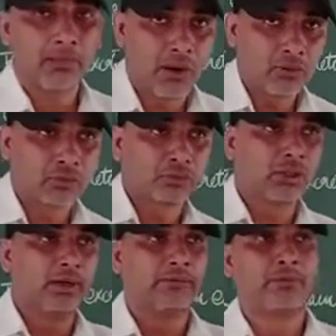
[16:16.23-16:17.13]
about to
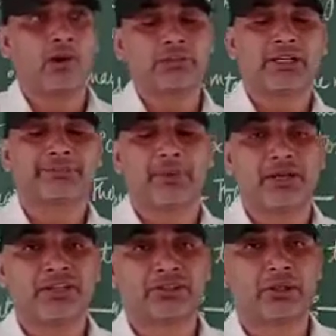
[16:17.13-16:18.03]
the for the
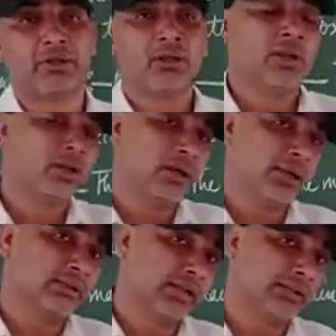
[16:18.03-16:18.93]
explanation
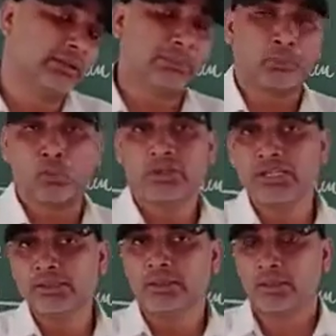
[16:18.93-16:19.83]
that is the
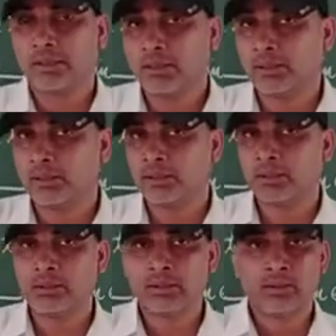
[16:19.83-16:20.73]
protein
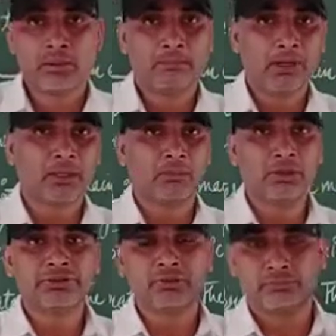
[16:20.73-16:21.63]

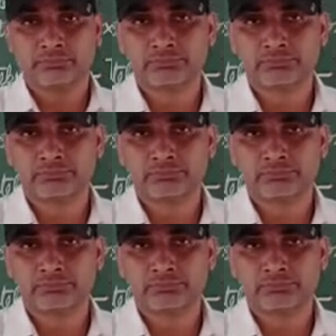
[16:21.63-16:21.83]
metabolism